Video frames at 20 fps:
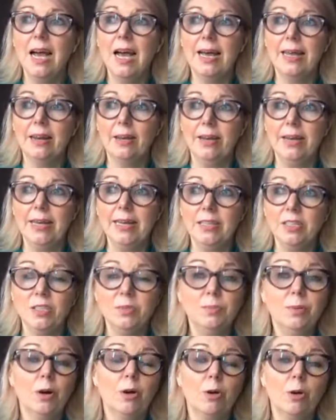And I had to
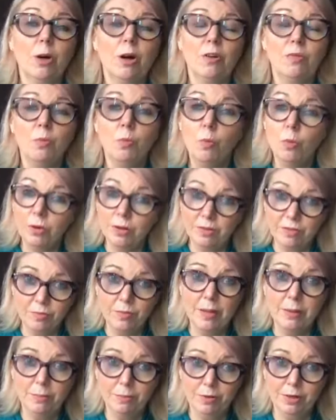borrow off one of
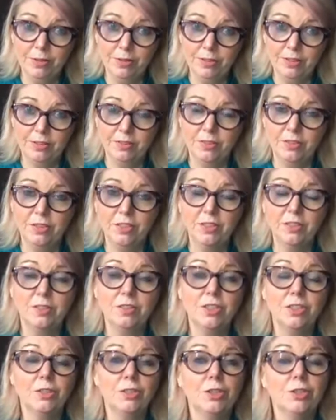my brothers
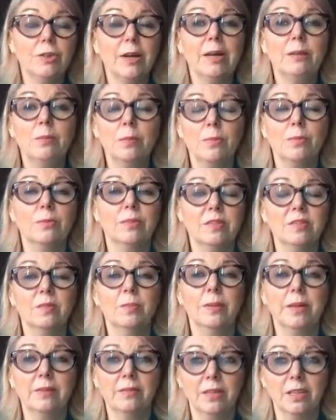to train with Marissa
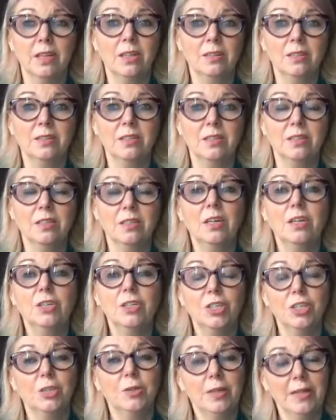Peer in London
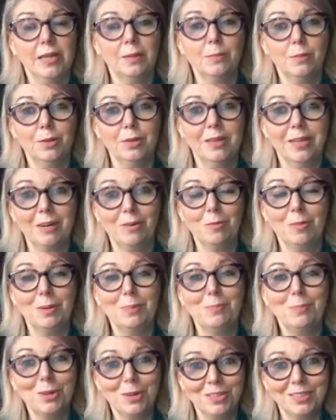to do the
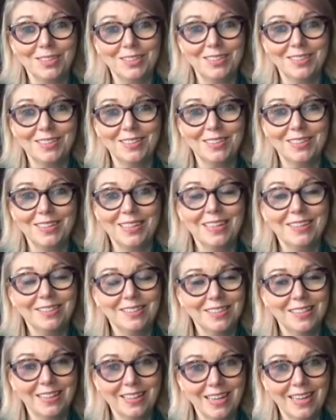hypnotherapy. But
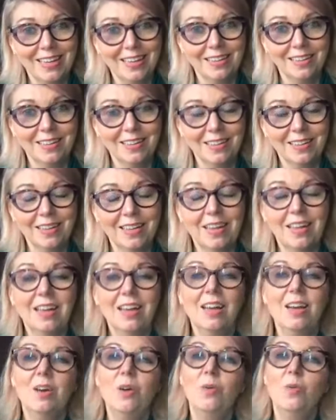here's the thing.
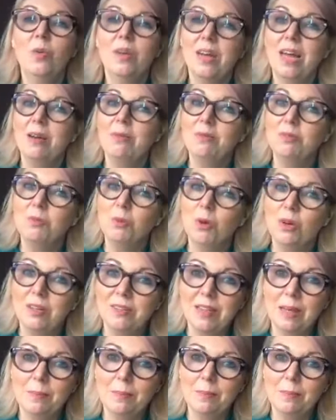When I was
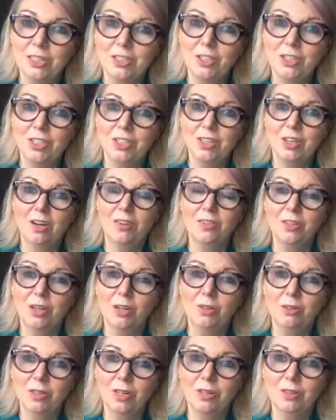walking that beach on the
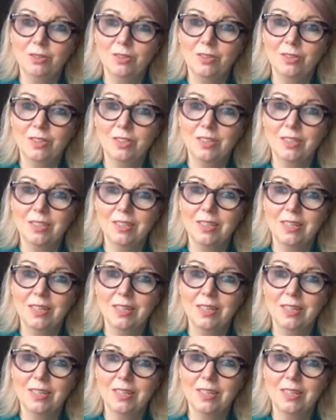Gold Coast